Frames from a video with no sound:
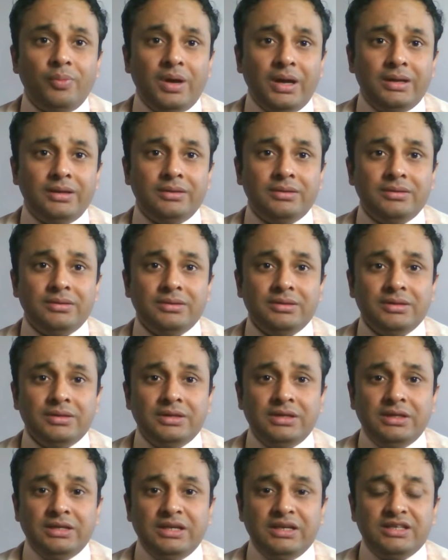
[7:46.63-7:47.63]
one
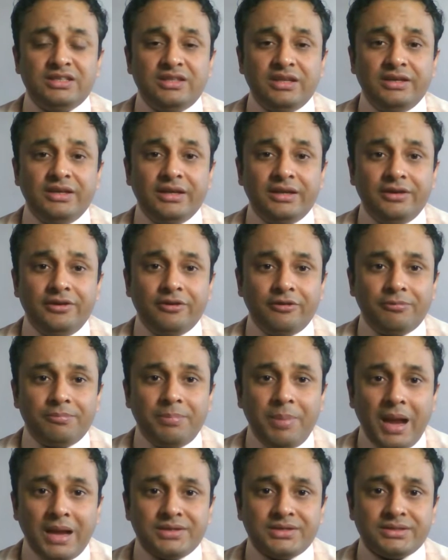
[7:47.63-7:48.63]
is the degree
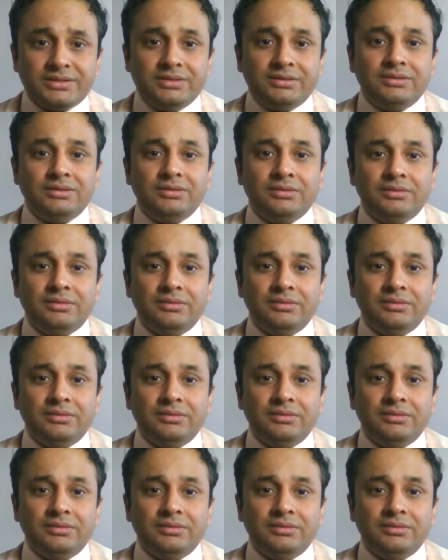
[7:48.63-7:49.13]
of passion.